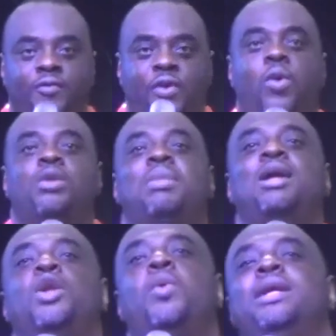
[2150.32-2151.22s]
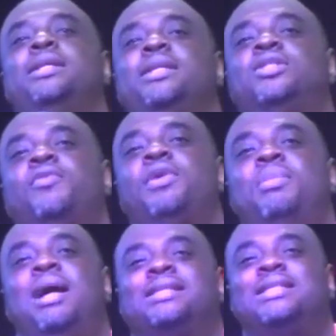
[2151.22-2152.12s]
For what man knoweth the things of a
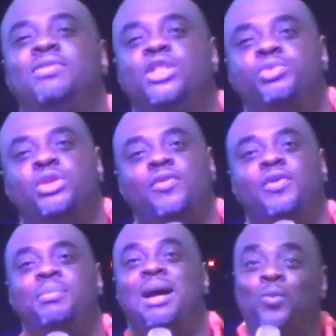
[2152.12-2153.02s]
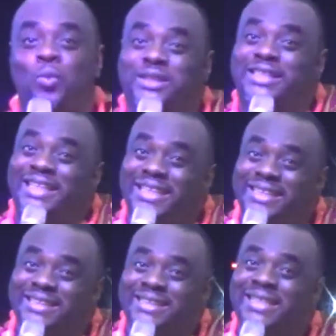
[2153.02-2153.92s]
man save the spirit of a man which
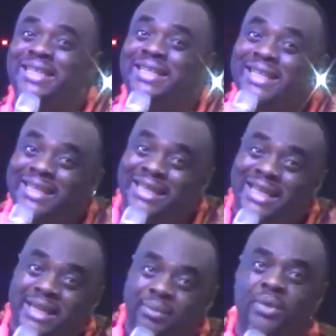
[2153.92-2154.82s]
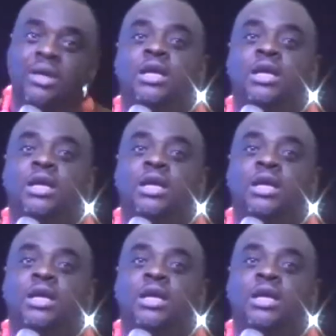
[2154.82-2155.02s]
is in him?